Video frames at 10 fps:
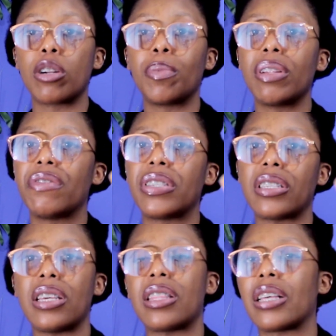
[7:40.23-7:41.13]
Audible, if you
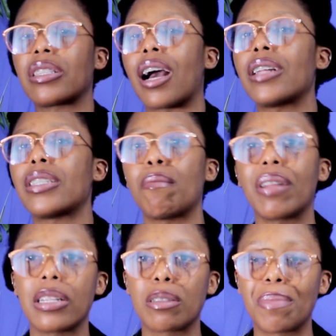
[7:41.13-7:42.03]
see this, god damn
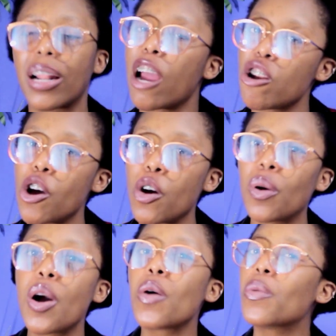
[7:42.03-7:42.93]
it, Elizabeth, I
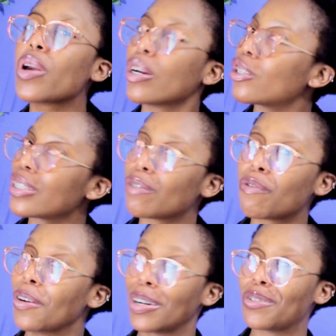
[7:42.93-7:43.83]
know we are just at
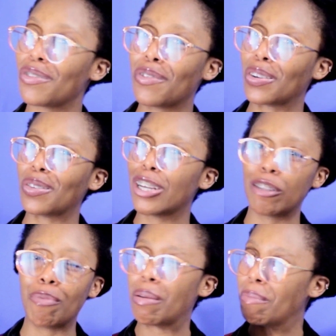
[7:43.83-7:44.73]
400
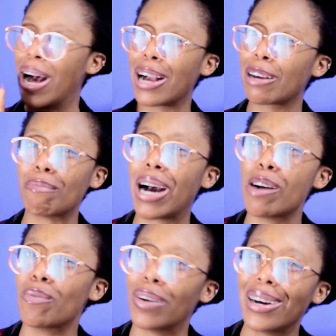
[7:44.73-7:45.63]
followers, but mark
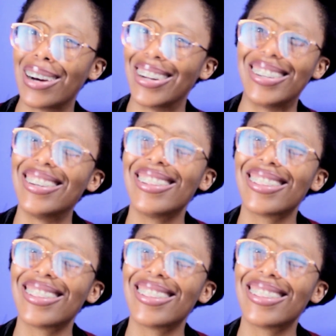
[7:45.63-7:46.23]
my word,